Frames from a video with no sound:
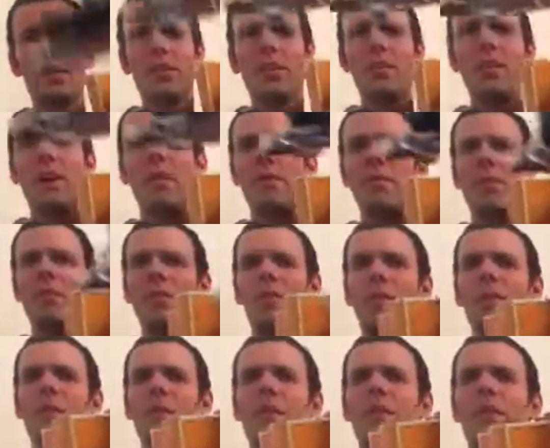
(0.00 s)
You have a good
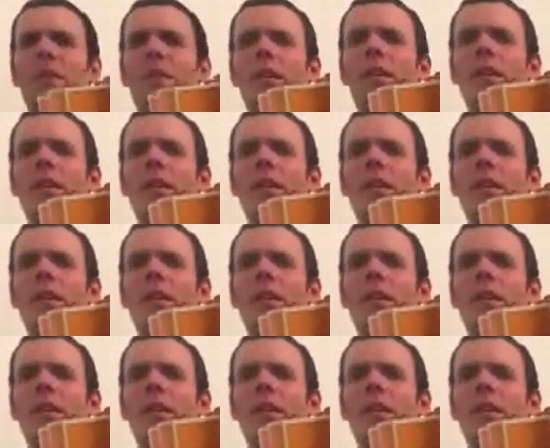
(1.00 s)
look